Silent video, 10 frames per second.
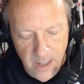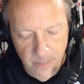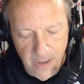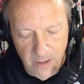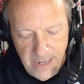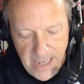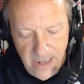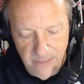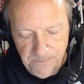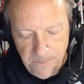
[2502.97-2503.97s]

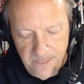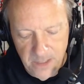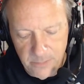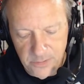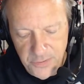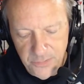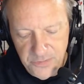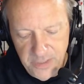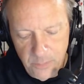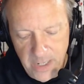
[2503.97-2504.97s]
Marietta, the number 2
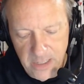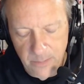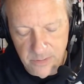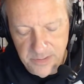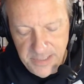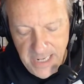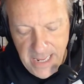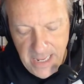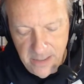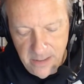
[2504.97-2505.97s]
seed, ranked number
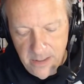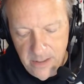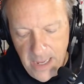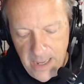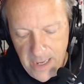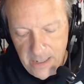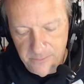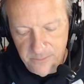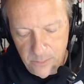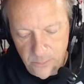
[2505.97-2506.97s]
10 out
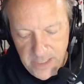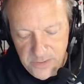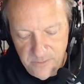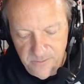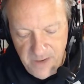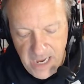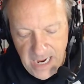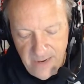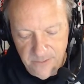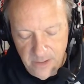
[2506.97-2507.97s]
of Region
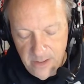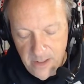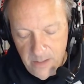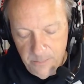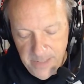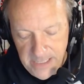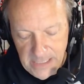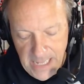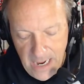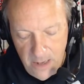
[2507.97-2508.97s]
5, beat
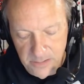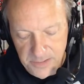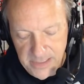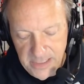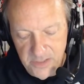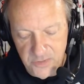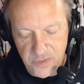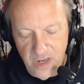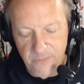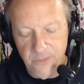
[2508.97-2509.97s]
Lowndes. And then
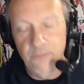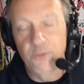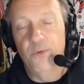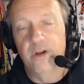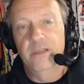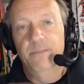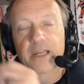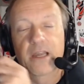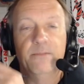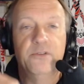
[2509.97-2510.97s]
Discovery with one of the
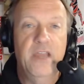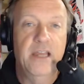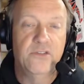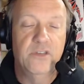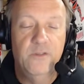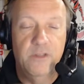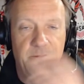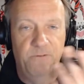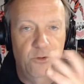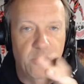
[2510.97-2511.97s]
big upsets,
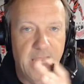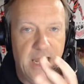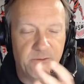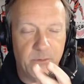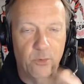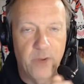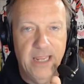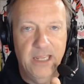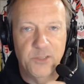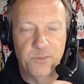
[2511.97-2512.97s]
if you look at it from a
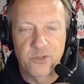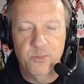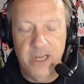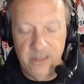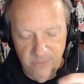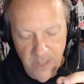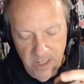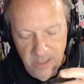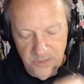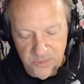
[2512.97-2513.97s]
rankings perspective.
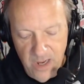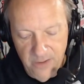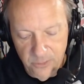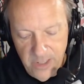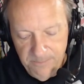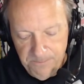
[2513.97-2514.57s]
Discovery,